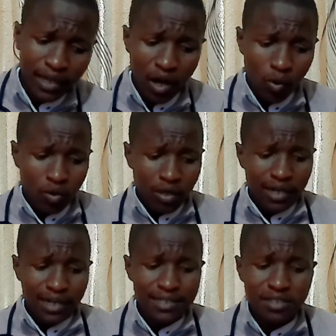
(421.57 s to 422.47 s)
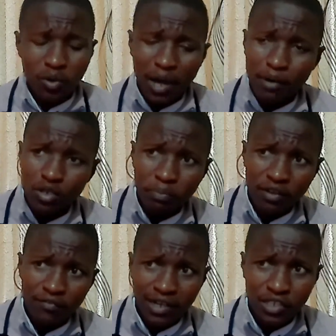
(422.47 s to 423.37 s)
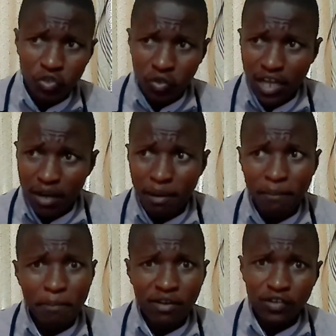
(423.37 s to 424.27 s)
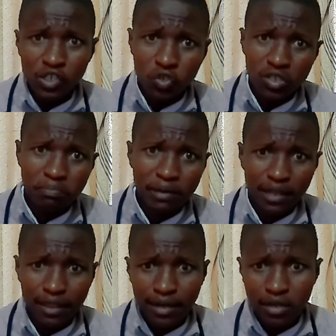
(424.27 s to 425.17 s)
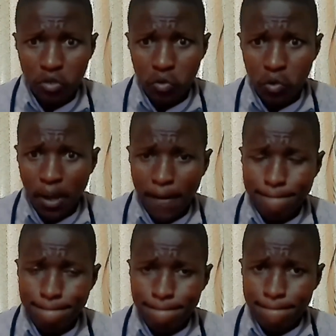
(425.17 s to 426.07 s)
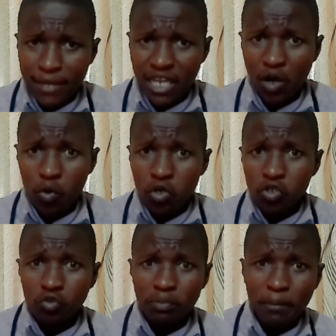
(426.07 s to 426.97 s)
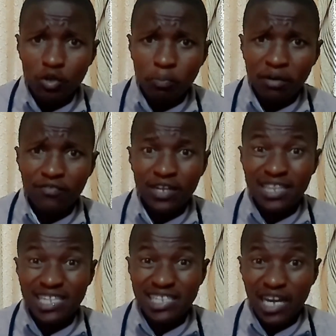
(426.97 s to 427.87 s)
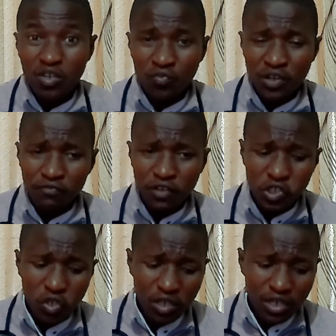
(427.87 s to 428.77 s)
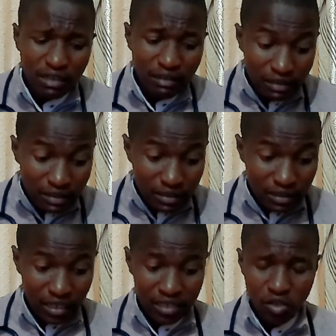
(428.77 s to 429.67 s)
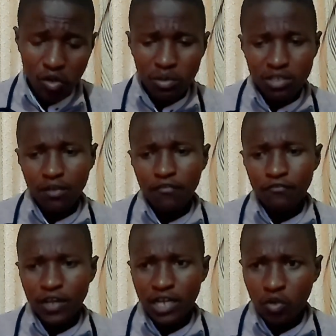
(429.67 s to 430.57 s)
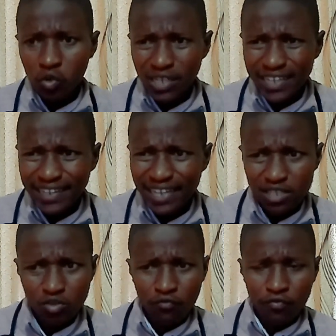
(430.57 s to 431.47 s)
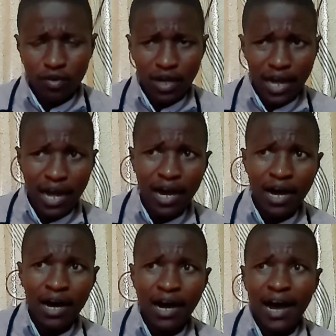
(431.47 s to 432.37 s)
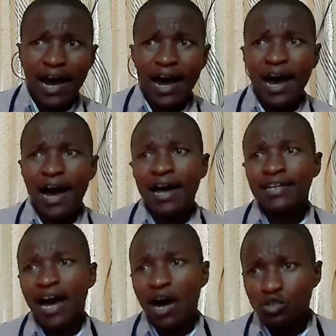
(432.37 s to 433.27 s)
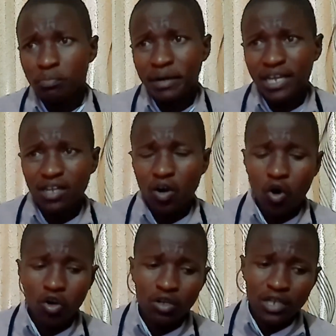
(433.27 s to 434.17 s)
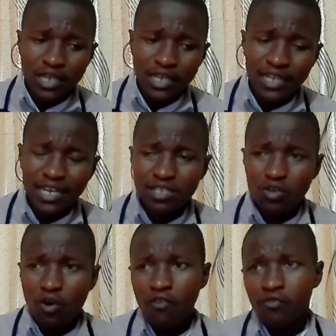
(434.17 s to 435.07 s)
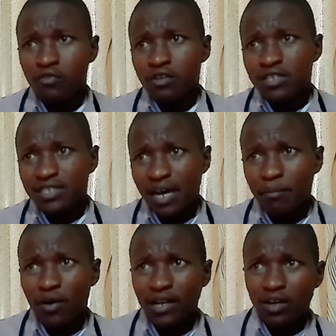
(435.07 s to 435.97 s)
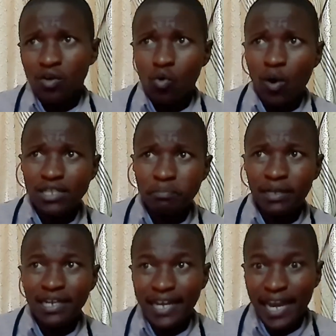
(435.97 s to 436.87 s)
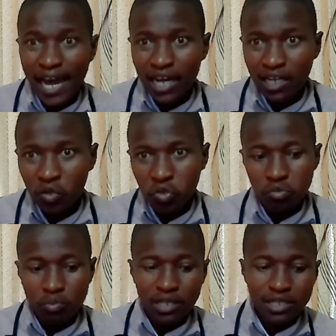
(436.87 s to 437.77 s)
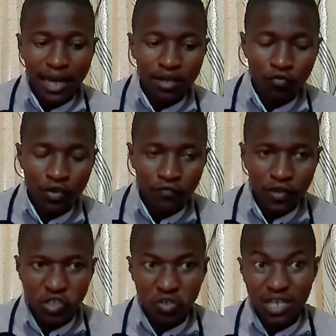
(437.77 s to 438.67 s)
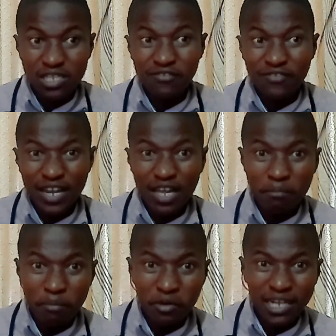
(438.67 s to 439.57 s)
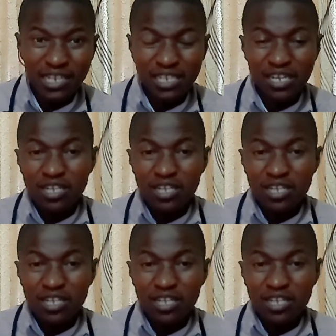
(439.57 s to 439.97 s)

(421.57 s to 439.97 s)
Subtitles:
Now, let's talk about prevention. Remember, prevention is better than cure. Now, to be able to prevent this kind of infection, it's always very good in case of an outbreak or in case of someone who has been diagnosed with this kind of infection. It's very important